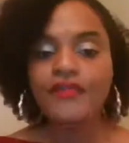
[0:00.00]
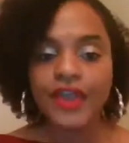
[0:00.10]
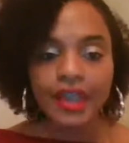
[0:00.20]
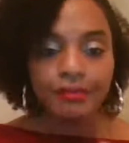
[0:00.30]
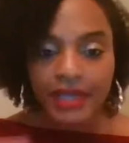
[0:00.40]

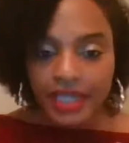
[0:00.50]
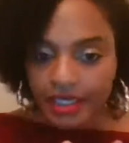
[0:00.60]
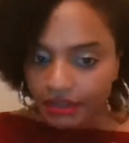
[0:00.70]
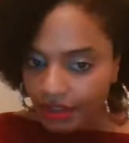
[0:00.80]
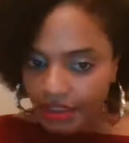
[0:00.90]
they
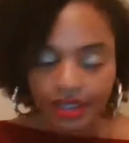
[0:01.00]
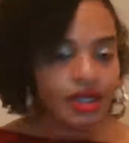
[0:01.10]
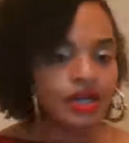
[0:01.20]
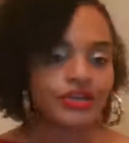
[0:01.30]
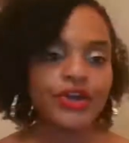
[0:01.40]
immediately
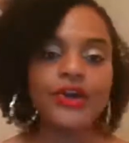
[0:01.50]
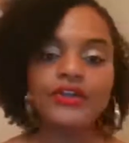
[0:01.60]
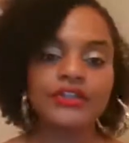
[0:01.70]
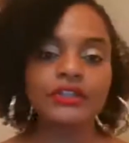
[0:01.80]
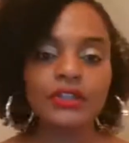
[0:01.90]

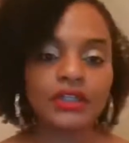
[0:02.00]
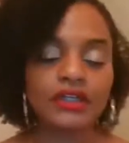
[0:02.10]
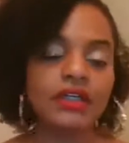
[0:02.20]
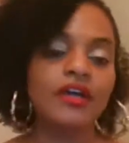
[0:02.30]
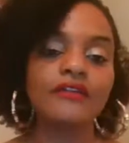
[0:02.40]
turn to look
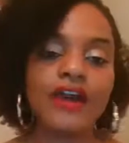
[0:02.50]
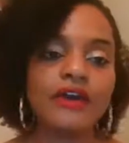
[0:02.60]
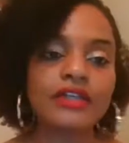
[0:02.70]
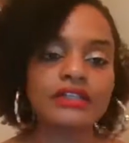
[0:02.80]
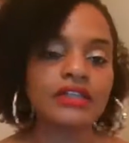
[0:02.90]

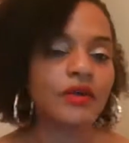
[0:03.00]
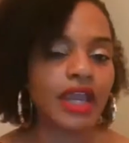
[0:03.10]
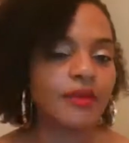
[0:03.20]
around and see, okay,